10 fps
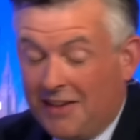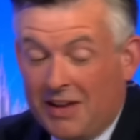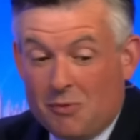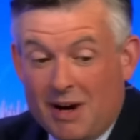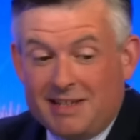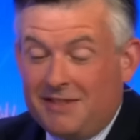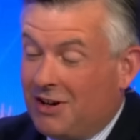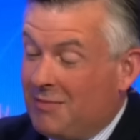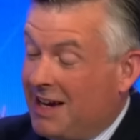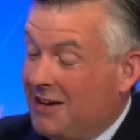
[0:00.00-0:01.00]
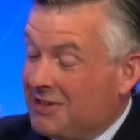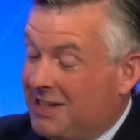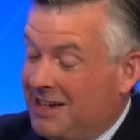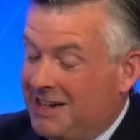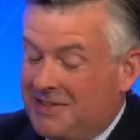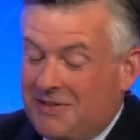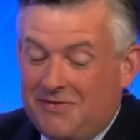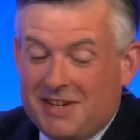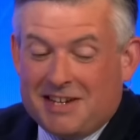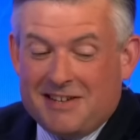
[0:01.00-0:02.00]
and they waited for me outside the
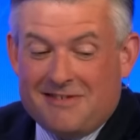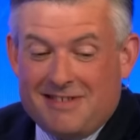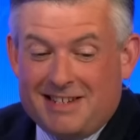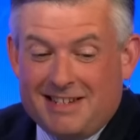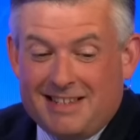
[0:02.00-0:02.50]
vicarage,